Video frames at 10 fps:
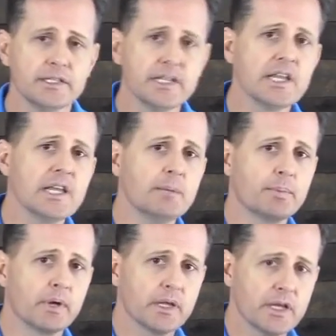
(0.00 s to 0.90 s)

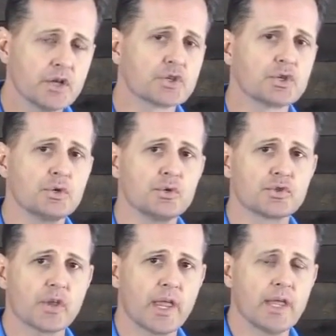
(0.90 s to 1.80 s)
deep
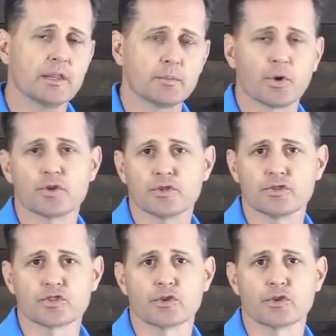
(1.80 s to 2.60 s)
issues in the person's